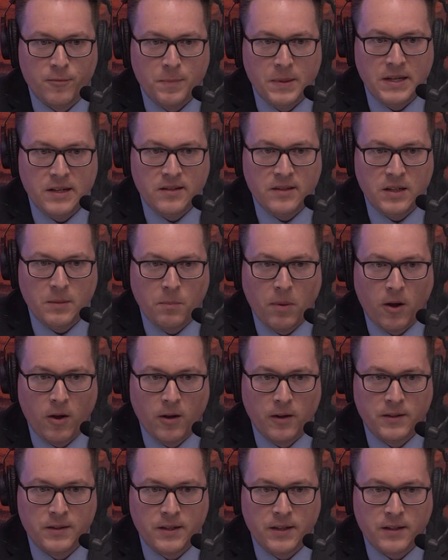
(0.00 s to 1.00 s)
BC
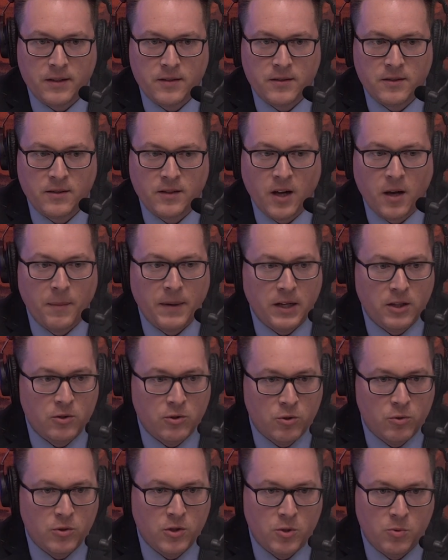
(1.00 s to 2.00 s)
politics, coming
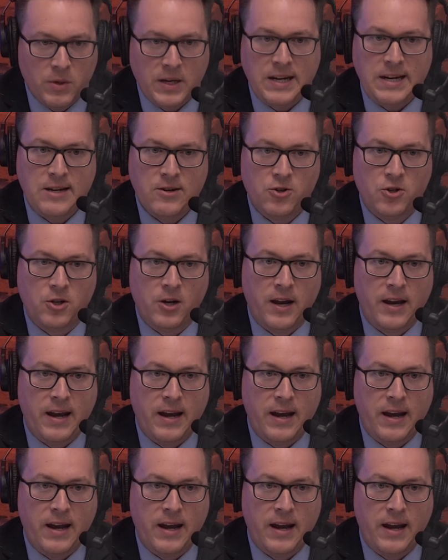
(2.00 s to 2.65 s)
to you each